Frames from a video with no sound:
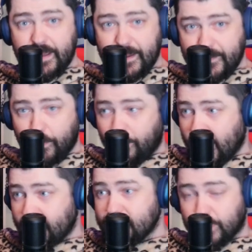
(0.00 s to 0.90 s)
in the
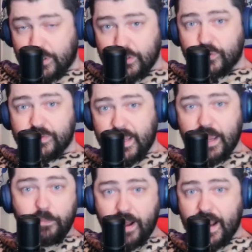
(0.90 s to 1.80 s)
palace coup to
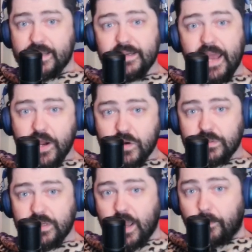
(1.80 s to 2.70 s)
get Biden out,
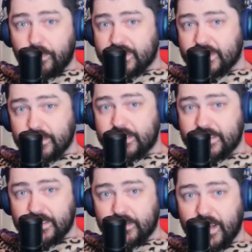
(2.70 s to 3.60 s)
but to
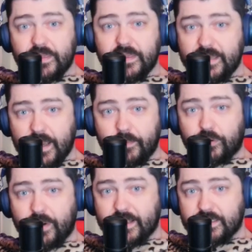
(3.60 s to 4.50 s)
get the
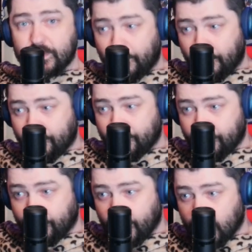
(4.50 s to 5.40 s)
Democrats
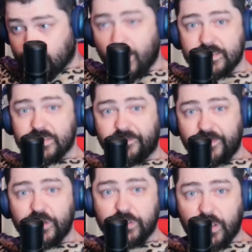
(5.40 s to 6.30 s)
across the
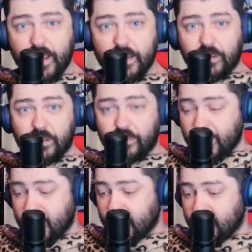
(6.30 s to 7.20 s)
finish line.
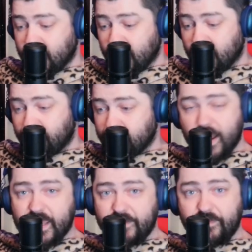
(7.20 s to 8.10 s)
They're
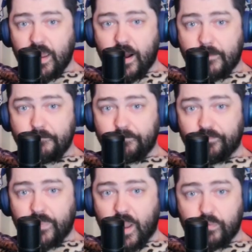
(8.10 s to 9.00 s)
not giving up.
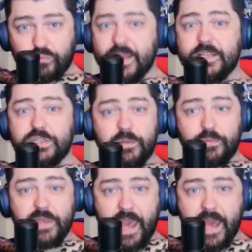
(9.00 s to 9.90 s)
A
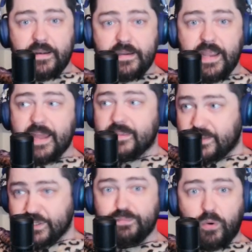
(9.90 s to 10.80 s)
reasonable candidate at
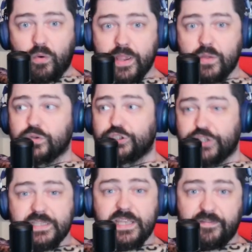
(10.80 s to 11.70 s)
this point would
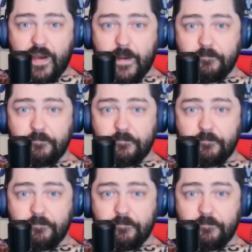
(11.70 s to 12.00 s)
just give up.